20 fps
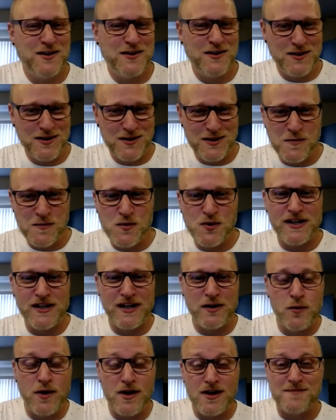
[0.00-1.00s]
Good morning
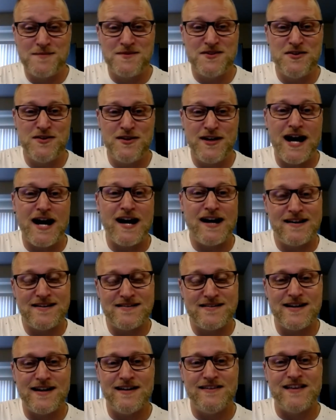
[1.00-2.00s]
and welcome to the
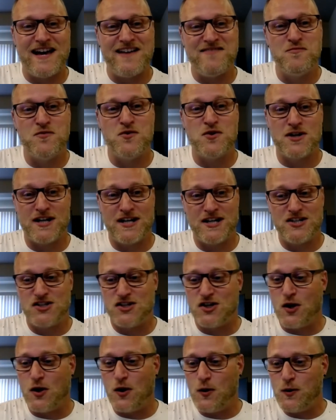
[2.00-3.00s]
ISI Live Morning
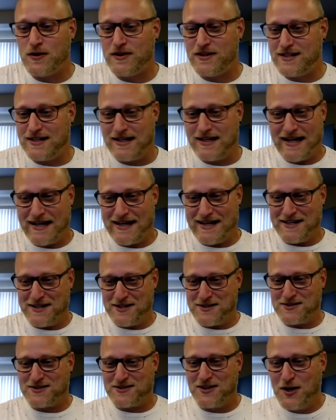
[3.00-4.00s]
Show. Today
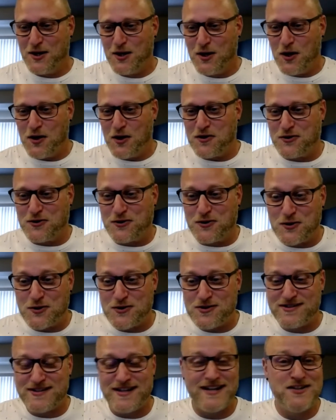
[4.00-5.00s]
is
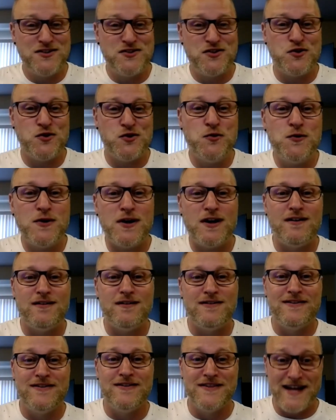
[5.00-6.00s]
Thursday, June
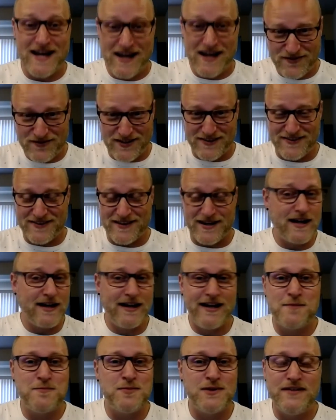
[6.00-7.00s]
11th. I
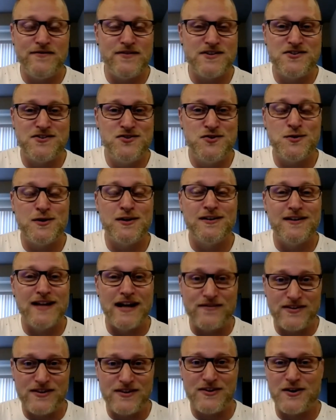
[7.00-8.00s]
can't believe it's June
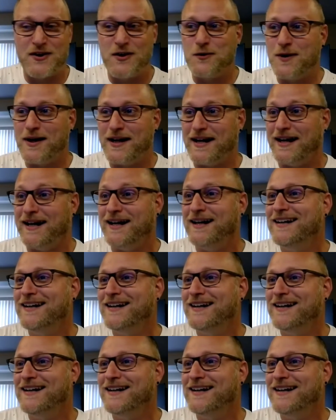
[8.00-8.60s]
11th already.